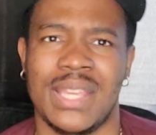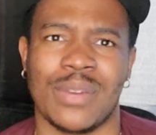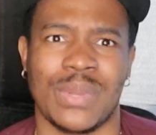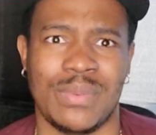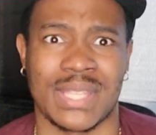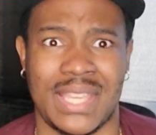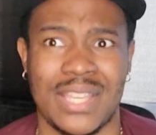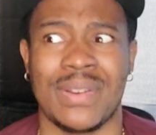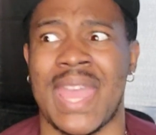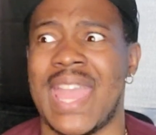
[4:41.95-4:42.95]
yeah, when he was a
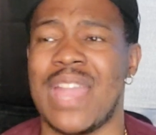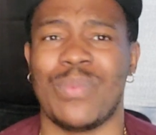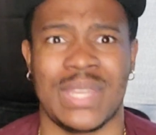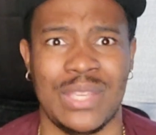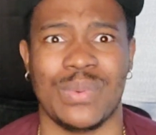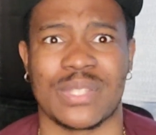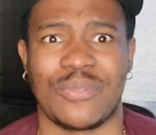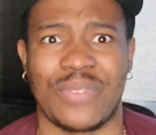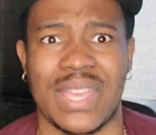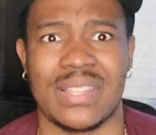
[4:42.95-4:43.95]
heel and when he was a
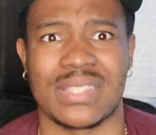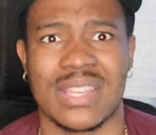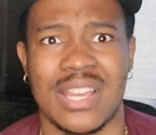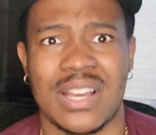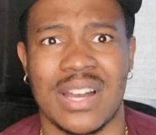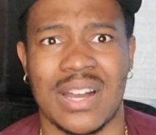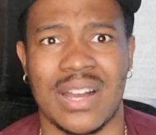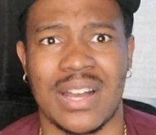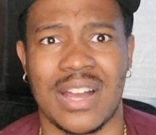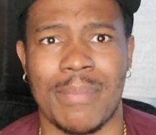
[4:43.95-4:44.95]
face,
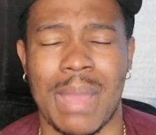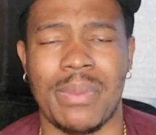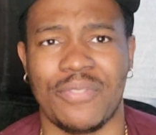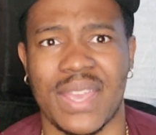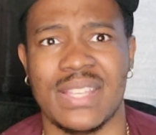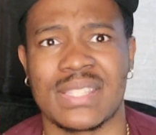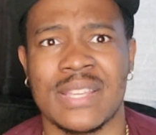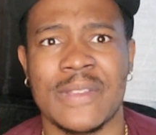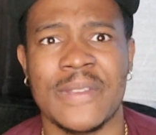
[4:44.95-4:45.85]
uh, a baby face